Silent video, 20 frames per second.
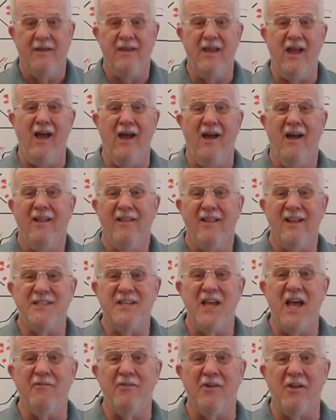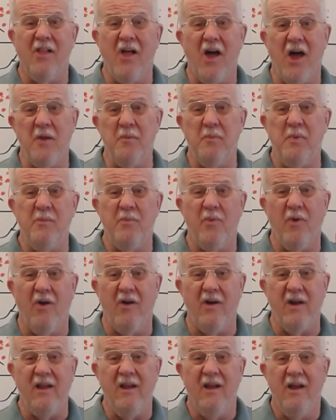Yeah, let's have a Klonopin
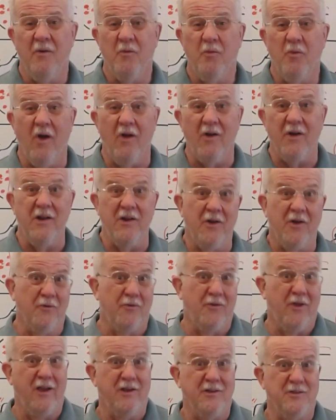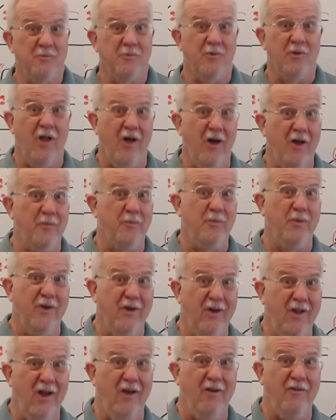party. We're all going to go take some
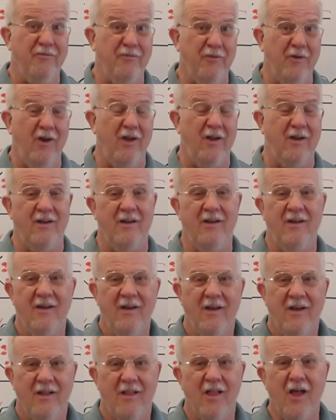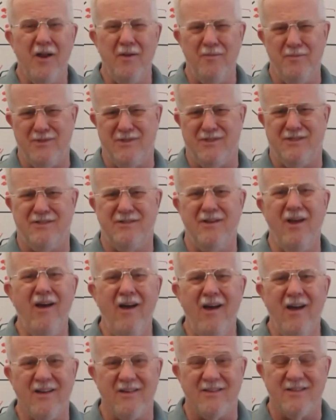Klonopin and have fun. Klonopin
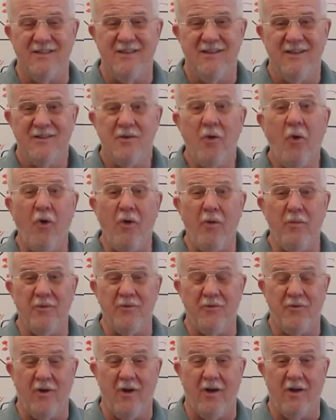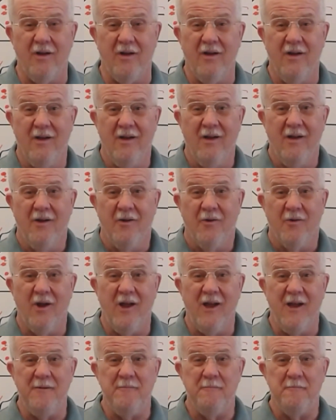sucks. Horrible drug,
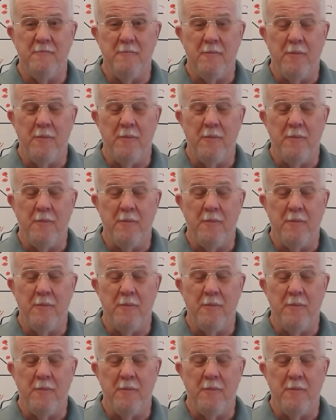right?